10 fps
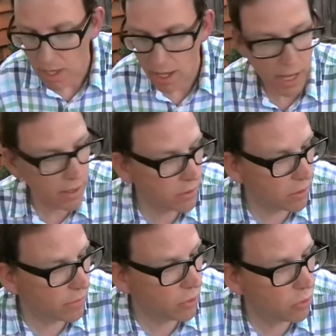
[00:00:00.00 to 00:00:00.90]
And
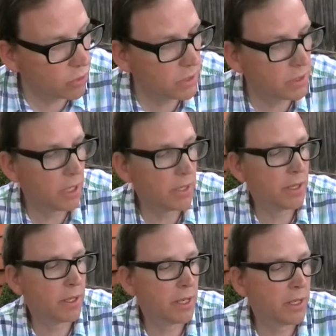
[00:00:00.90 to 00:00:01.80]
of course
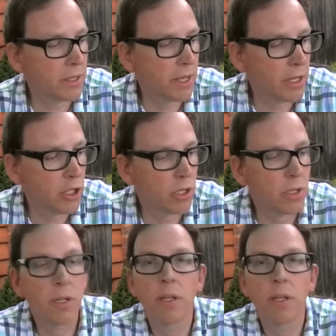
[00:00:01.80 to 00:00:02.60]
another indication,